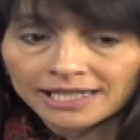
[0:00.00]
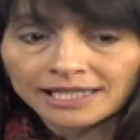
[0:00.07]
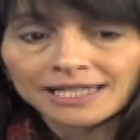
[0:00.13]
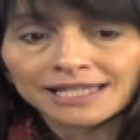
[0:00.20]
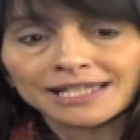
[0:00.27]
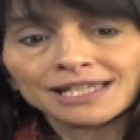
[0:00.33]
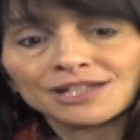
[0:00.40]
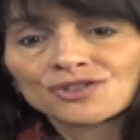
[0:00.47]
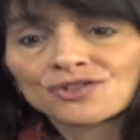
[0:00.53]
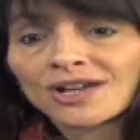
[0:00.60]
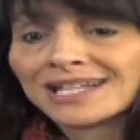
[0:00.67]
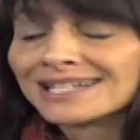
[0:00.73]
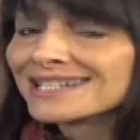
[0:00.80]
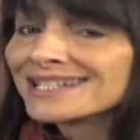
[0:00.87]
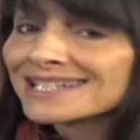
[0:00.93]
He
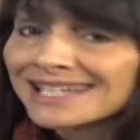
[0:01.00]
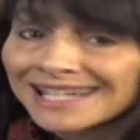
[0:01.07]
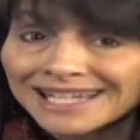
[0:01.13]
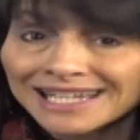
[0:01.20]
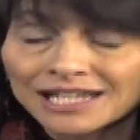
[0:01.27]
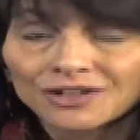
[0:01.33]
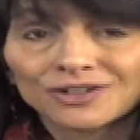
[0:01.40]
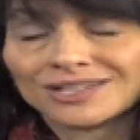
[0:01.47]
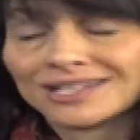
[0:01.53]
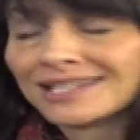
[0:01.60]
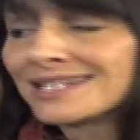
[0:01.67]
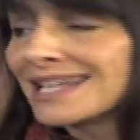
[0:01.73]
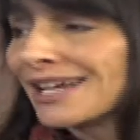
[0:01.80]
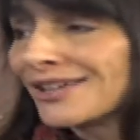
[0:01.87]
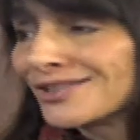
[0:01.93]
tried to ski and couldn't
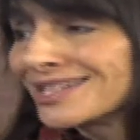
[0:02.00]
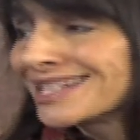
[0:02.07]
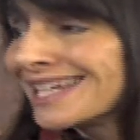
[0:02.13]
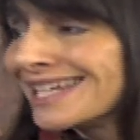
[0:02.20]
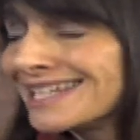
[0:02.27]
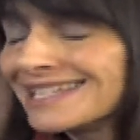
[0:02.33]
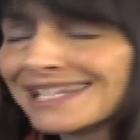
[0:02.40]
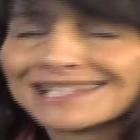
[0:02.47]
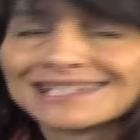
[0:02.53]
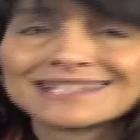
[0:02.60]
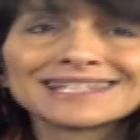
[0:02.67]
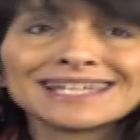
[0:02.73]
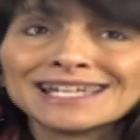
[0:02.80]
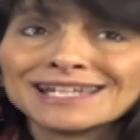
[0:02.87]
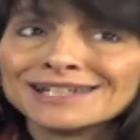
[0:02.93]
stay on skis. He had
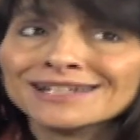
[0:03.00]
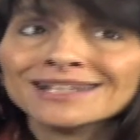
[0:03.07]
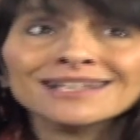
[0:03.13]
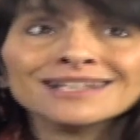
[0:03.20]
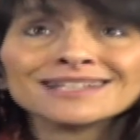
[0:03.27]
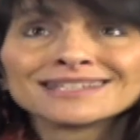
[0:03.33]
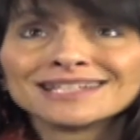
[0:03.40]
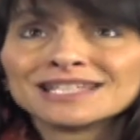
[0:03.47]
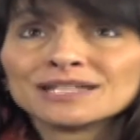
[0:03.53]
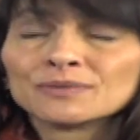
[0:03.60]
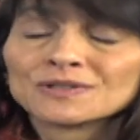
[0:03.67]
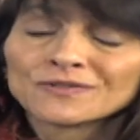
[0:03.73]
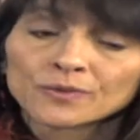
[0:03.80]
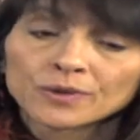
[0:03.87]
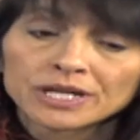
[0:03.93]
skied since he
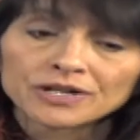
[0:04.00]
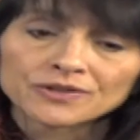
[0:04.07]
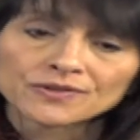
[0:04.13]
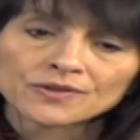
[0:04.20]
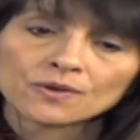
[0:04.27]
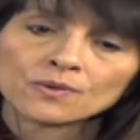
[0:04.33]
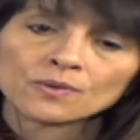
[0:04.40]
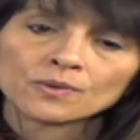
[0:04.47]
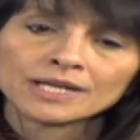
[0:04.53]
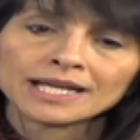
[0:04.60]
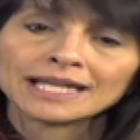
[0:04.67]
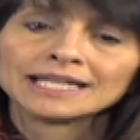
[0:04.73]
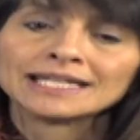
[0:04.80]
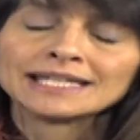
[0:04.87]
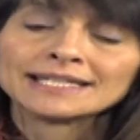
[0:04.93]
was 4 years old,
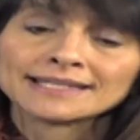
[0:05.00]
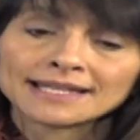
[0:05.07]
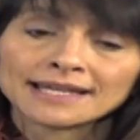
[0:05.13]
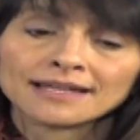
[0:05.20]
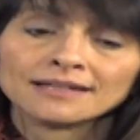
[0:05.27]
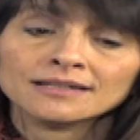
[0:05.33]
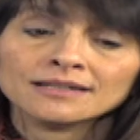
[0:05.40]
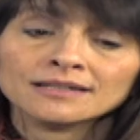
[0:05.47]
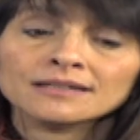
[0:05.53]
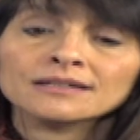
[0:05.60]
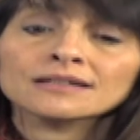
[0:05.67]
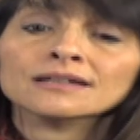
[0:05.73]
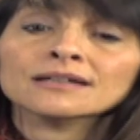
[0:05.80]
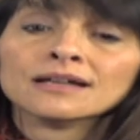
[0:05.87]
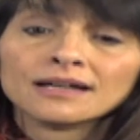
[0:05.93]
and he said,
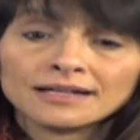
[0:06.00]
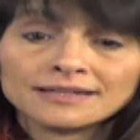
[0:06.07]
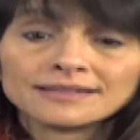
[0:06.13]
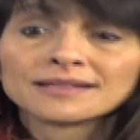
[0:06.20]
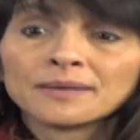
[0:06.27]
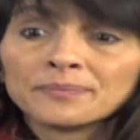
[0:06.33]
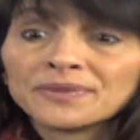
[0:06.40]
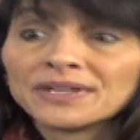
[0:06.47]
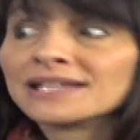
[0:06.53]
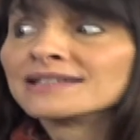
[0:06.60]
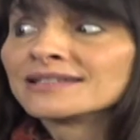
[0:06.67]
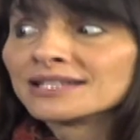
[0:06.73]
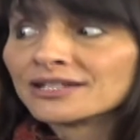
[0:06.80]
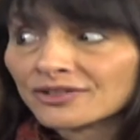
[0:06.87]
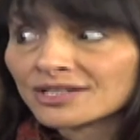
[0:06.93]
"Hun, something is
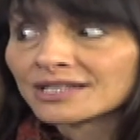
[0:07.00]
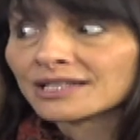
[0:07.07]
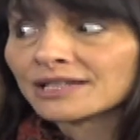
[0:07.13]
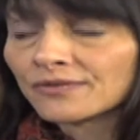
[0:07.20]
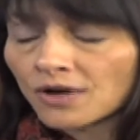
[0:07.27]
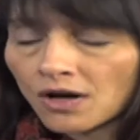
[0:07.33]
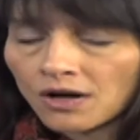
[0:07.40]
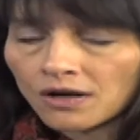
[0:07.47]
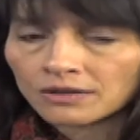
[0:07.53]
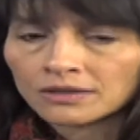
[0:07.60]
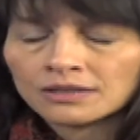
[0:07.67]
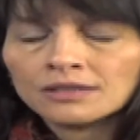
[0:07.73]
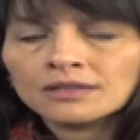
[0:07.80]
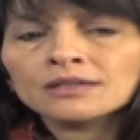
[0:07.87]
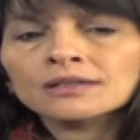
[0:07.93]
seriously wrong."
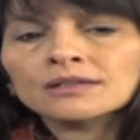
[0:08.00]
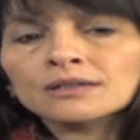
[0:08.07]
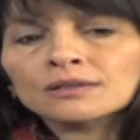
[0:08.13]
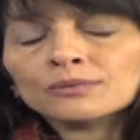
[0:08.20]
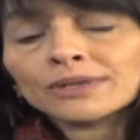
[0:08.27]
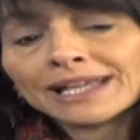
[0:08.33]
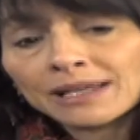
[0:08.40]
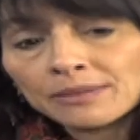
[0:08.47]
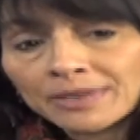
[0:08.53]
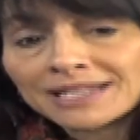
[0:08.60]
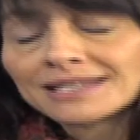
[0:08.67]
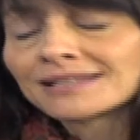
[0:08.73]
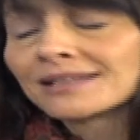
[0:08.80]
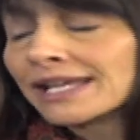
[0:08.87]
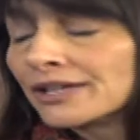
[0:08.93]
Well, 8
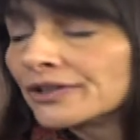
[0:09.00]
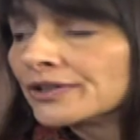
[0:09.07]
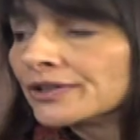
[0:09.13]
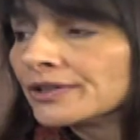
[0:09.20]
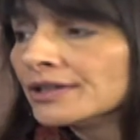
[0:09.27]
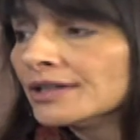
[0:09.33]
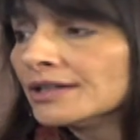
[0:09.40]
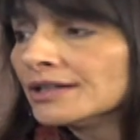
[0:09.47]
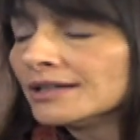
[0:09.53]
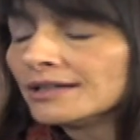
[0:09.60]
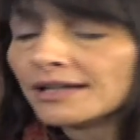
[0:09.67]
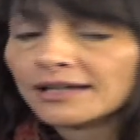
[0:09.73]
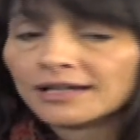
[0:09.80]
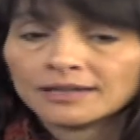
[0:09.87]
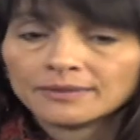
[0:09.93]
months later,
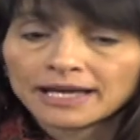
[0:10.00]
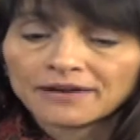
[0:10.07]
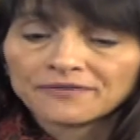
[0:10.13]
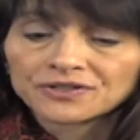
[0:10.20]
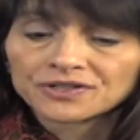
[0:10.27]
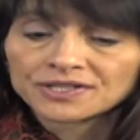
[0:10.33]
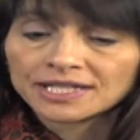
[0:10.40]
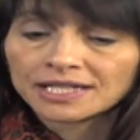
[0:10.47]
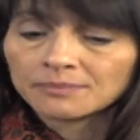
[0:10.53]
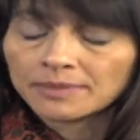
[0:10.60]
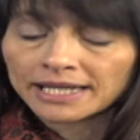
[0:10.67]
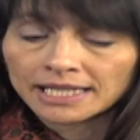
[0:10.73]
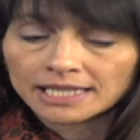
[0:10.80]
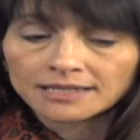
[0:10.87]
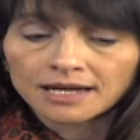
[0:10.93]
after seeing
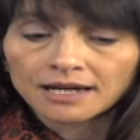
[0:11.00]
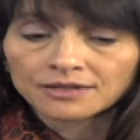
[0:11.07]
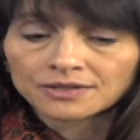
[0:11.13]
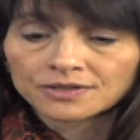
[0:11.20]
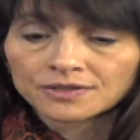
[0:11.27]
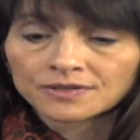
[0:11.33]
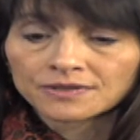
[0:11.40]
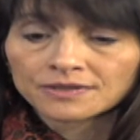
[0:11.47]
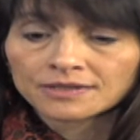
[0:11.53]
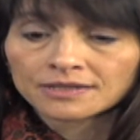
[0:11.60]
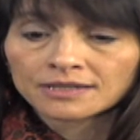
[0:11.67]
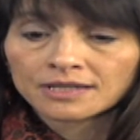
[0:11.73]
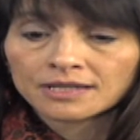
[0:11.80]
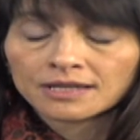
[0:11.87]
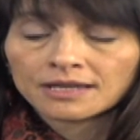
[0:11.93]
many
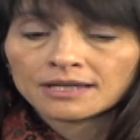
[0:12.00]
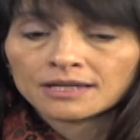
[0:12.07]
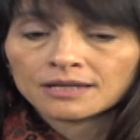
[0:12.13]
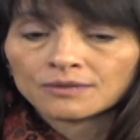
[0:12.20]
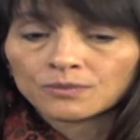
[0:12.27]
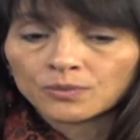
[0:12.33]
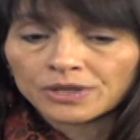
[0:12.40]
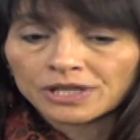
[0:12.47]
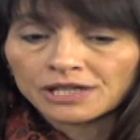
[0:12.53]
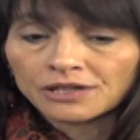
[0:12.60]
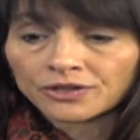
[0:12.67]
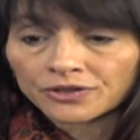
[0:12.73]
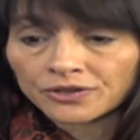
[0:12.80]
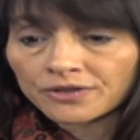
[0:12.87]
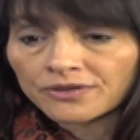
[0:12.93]
doctors, we
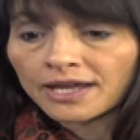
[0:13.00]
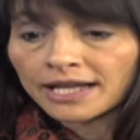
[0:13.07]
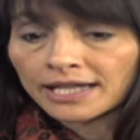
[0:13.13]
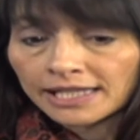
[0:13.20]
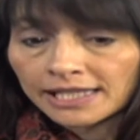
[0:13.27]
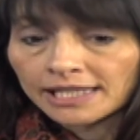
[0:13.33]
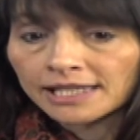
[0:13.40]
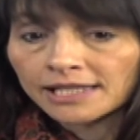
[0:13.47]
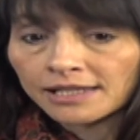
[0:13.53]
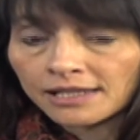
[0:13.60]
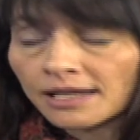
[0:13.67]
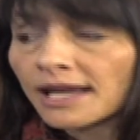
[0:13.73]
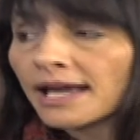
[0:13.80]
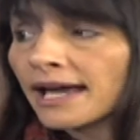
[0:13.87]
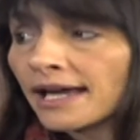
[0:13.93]
learned that he
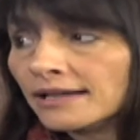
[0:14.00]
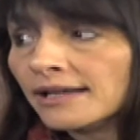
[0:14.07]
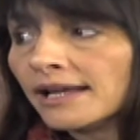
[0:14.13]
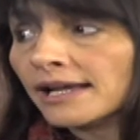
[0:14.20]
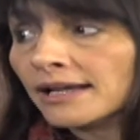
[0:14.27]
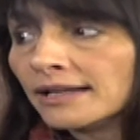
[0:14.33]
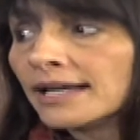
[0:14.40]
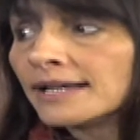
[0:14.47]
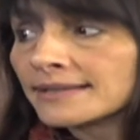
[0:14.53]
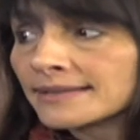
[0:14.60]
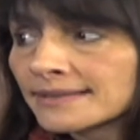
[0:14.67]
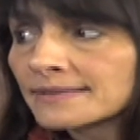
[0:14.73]
had ALS.